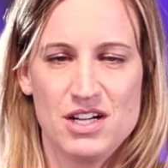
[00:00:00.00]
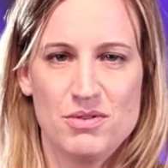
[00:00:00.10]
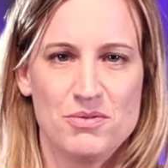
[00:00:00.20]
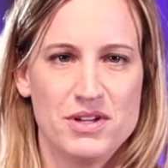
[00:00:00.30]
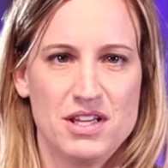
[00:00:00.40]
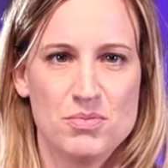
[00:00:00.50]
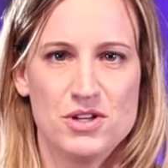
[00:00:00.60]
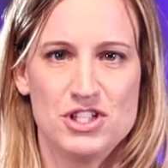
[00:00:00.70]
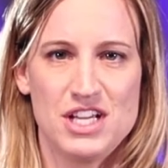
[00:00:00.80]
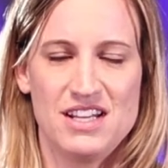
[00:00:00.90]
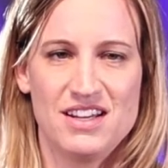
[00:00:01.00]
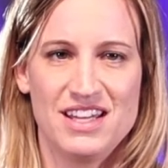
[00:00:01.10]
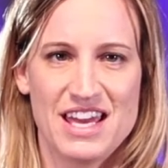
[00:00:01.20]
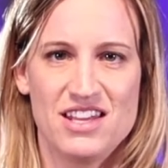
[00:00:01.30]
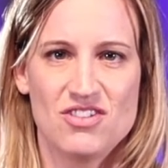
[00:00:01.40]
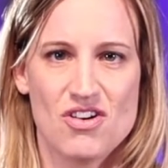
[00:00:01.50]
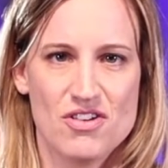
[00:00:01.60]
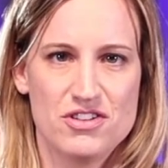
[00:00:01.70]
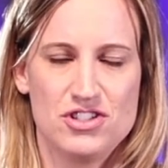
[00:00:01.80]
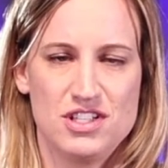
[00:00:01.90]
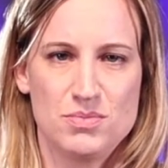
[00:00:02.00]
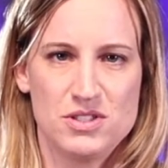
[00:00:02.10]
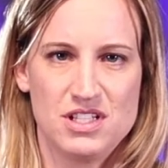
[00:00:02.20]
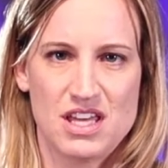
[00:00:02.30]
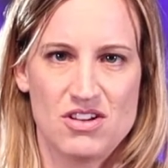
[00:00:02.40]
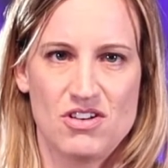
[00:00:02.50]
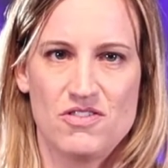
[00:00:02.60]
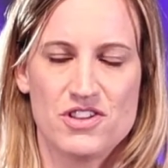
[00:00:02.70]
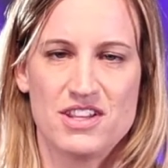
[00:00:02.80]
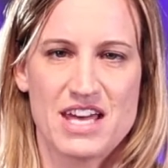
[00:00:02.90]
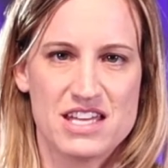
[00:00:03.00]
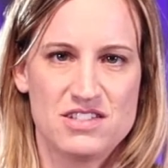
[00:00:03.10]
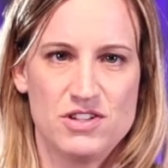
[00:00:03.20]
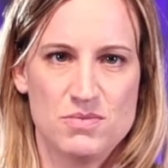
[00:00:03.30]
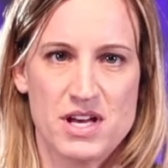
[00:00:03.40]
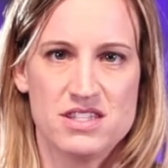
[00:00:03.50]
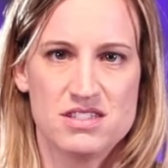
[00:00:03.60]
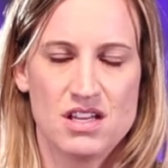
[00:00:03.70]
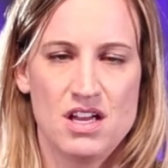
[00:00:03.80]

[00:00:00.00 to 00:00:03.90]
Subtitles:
We really appreciate, again, all that she's put together over the last few months.